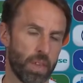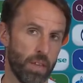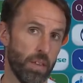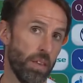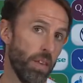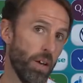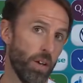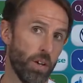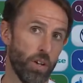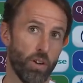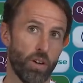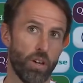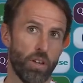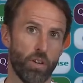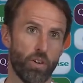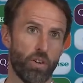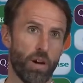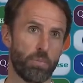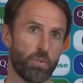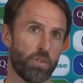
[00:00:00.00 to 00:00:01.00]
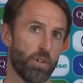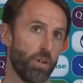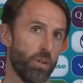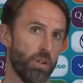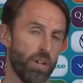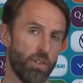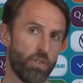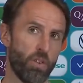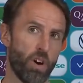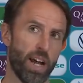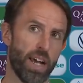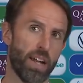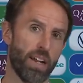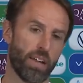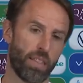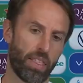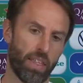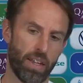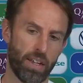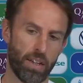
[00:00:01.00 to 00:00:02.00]
No, you're absolutely right. I
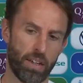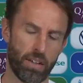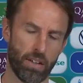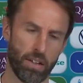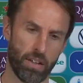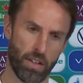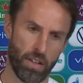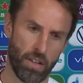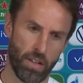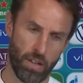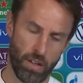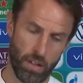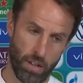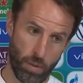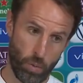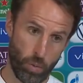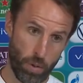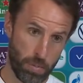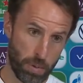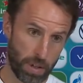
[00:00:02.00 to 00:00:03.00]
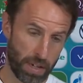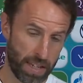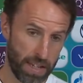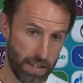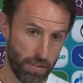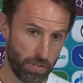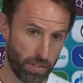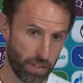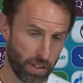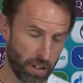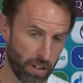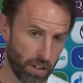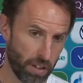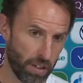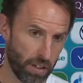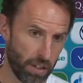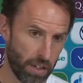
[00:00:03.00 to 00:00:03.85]
think we believe that